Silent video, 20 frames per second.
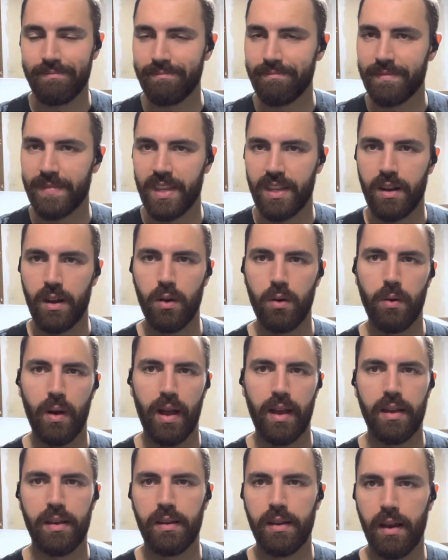you know,
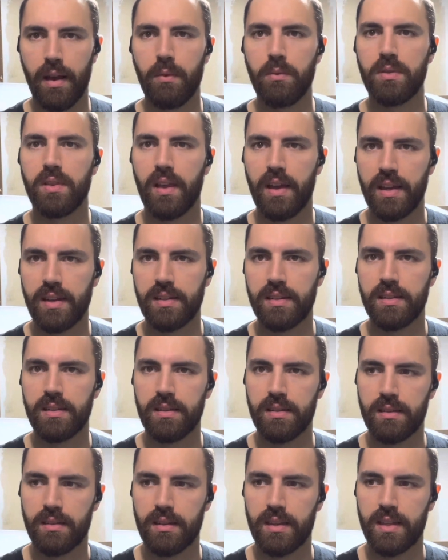I, I would like
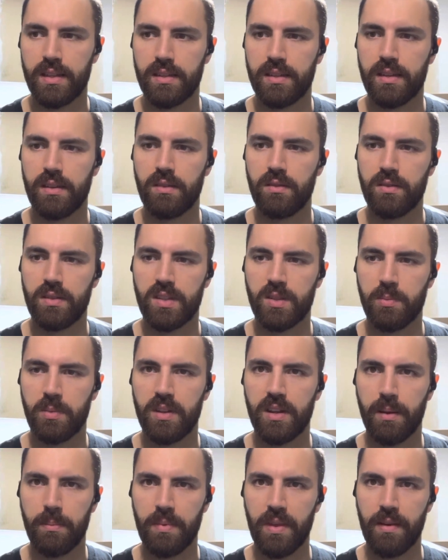to continue to
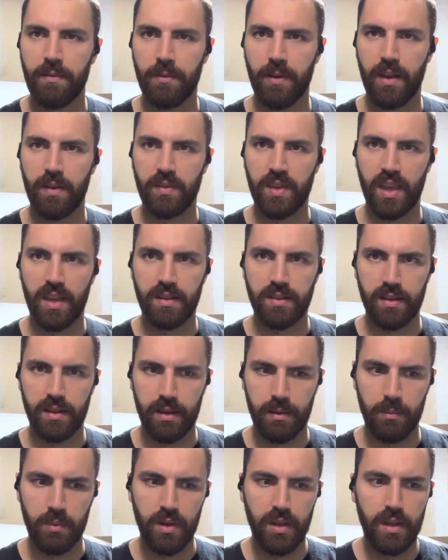speed up that 5K
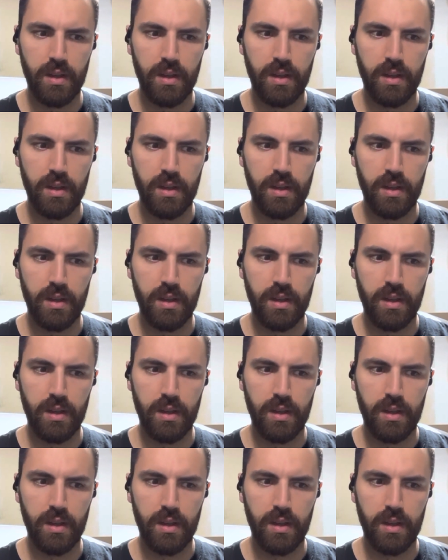time.